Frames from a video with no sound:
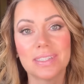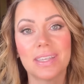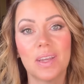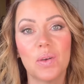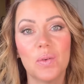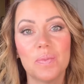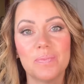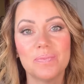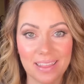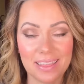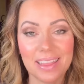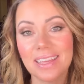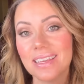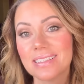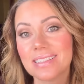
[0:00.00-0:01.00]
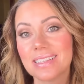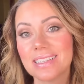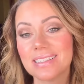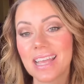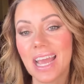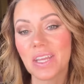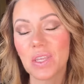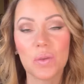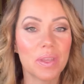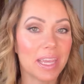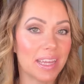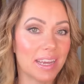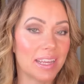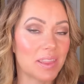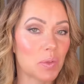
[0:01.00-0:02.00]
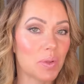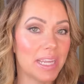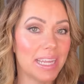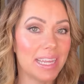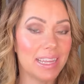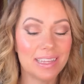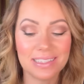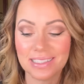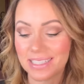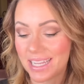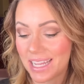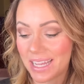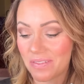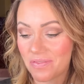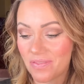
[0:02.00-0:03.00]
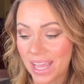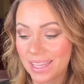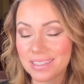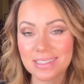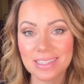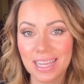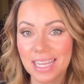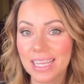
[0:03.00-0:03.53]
So this is how you get a 3D face,